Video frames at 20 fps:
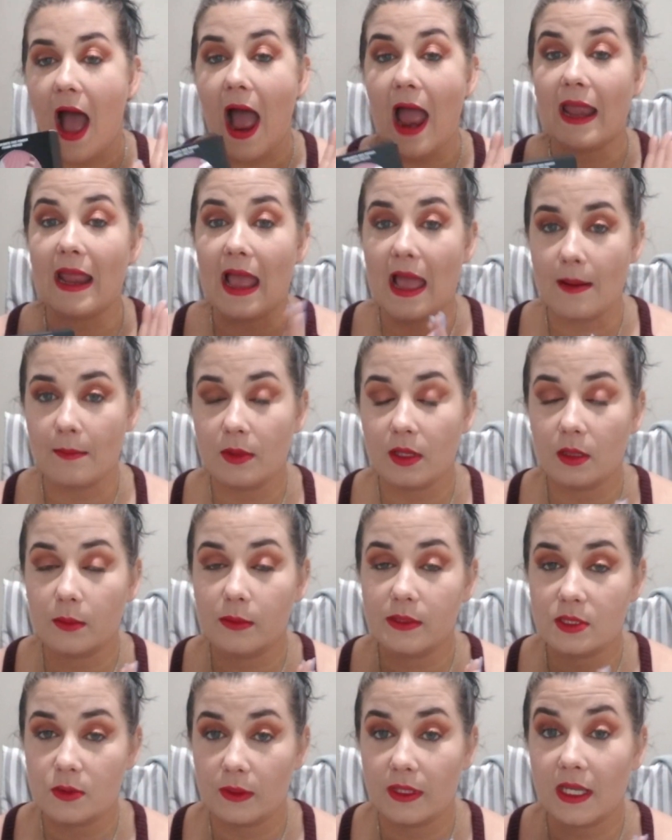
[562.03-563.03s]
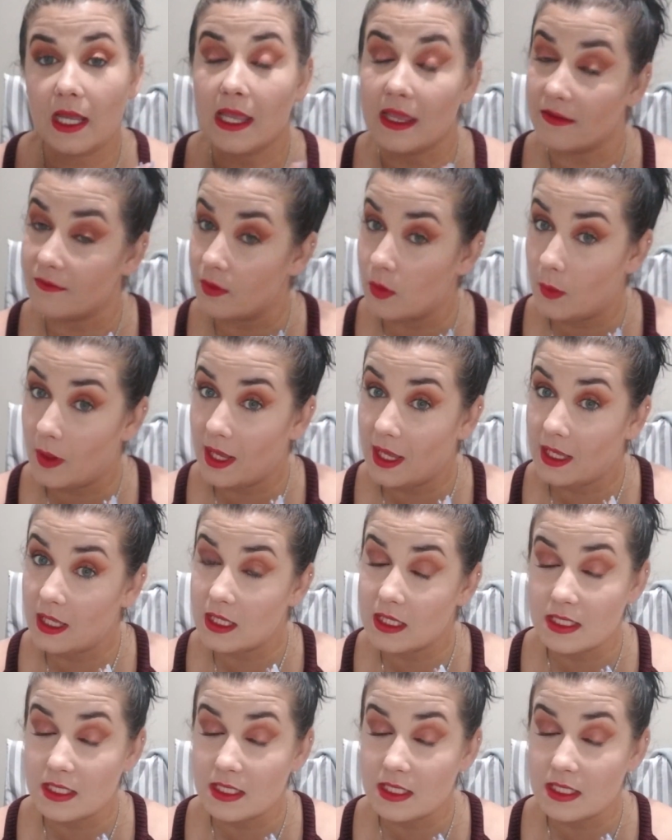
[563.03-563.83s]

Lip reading: I am gonna be doing a giveaway,